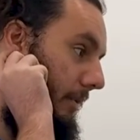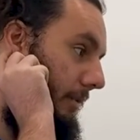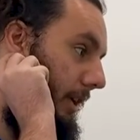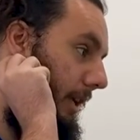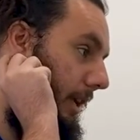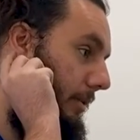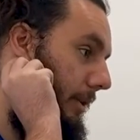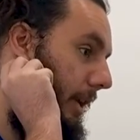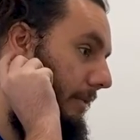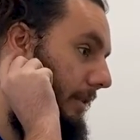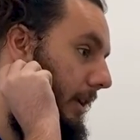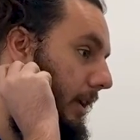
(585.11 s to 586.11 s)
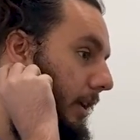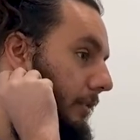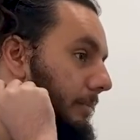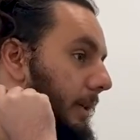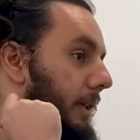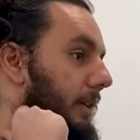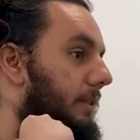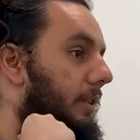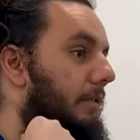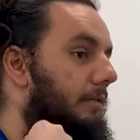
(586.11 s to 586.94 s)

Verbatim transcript: Right now we have it off because our